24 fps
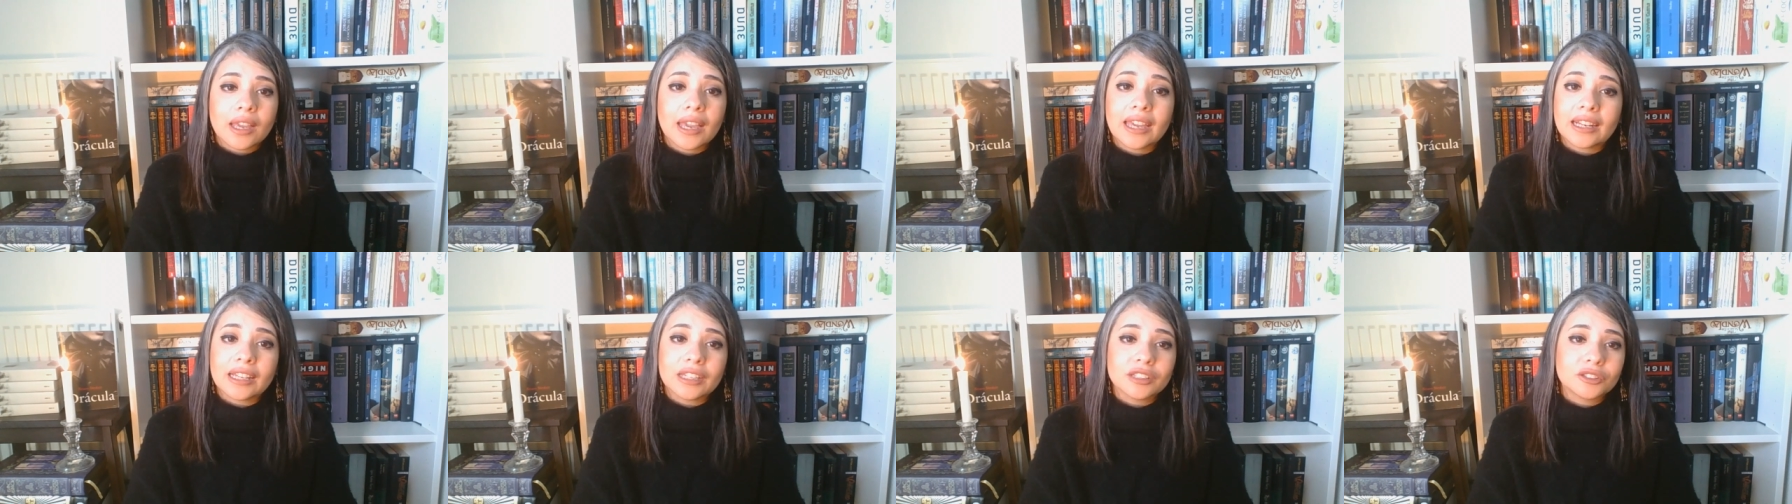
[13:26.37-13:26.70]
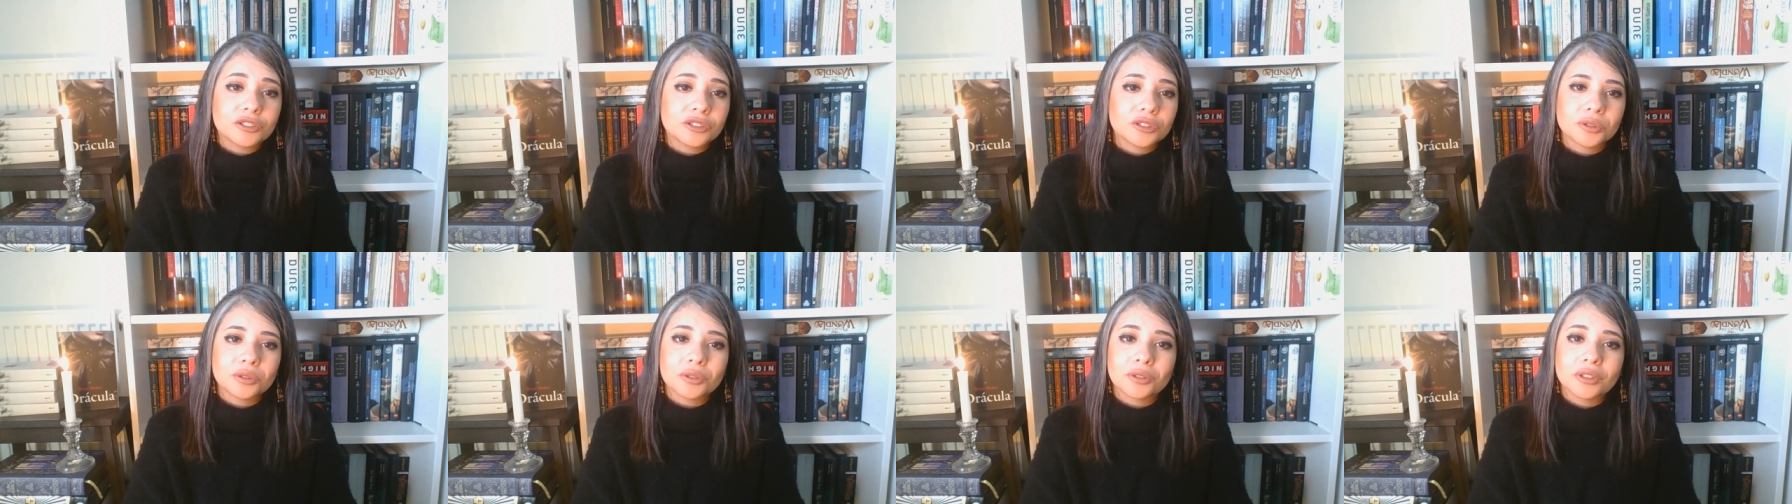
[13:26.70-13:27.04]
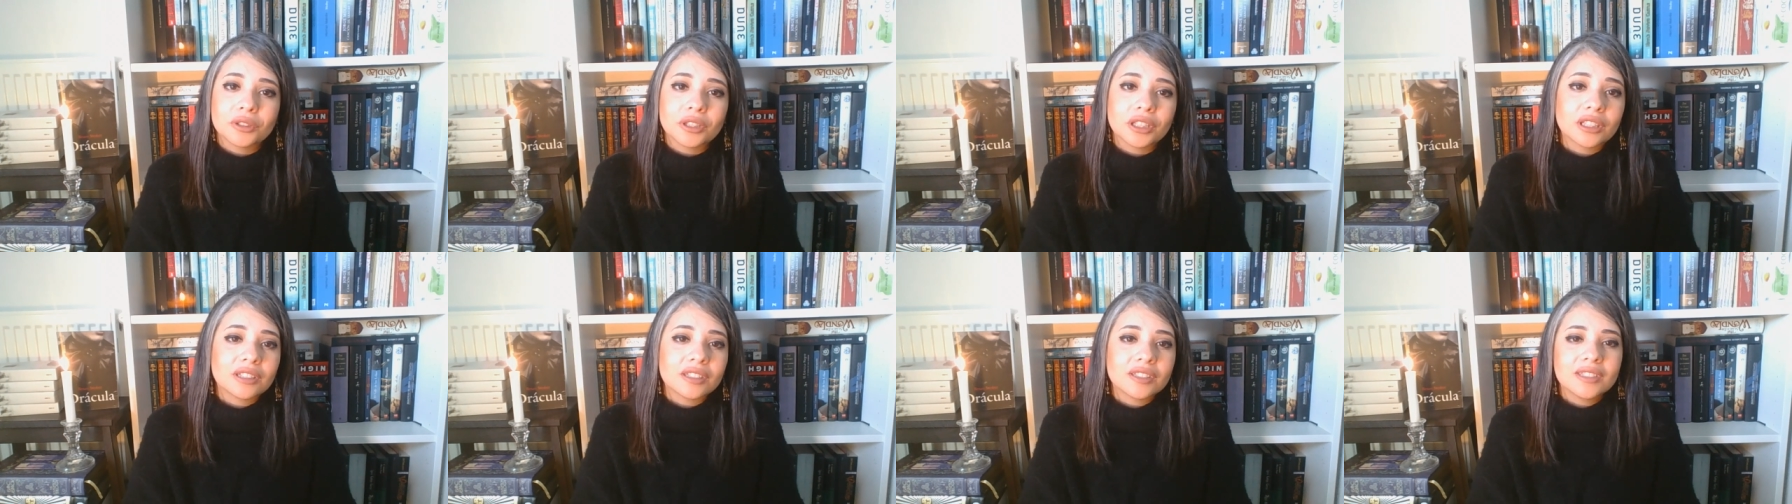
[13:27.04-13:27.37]
And I
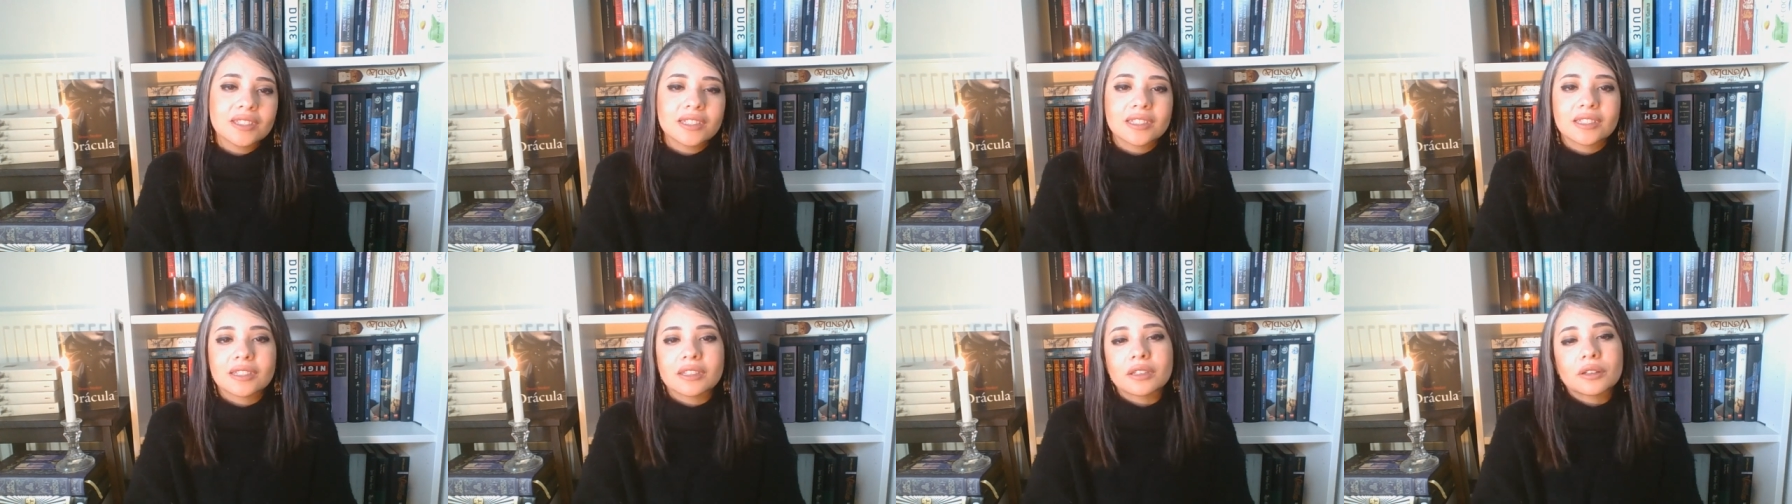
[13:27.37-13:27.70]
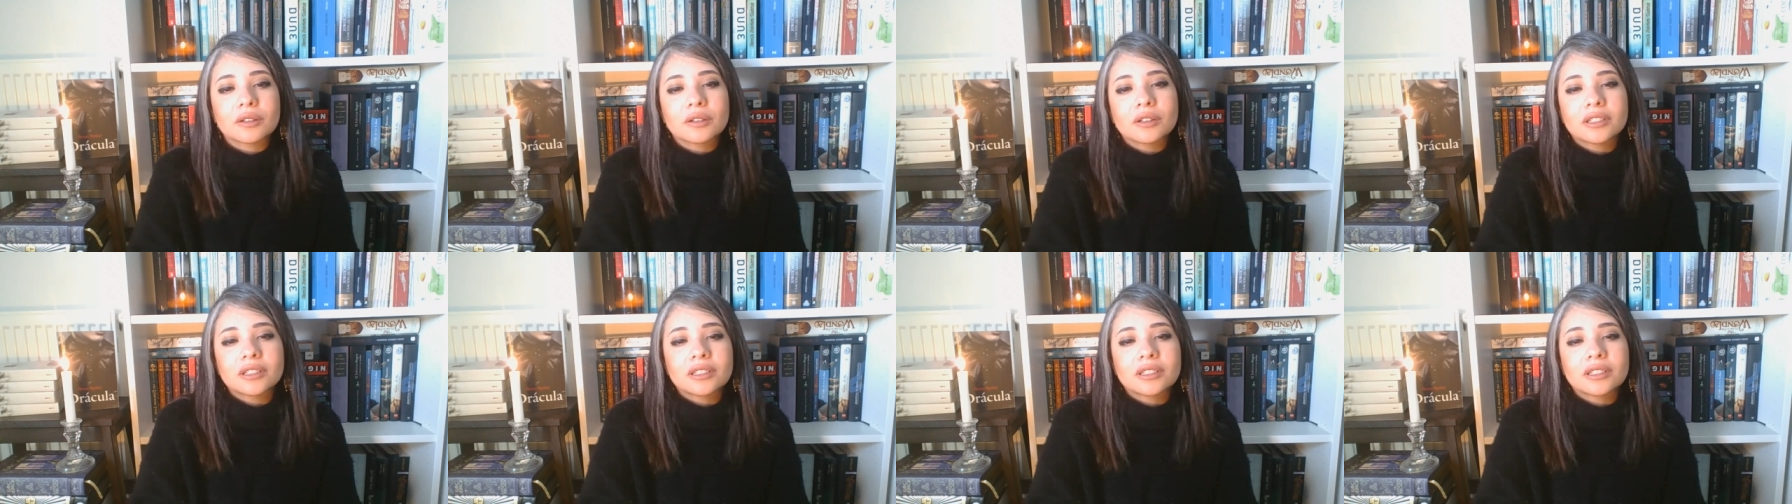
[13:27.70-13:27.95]
totally consider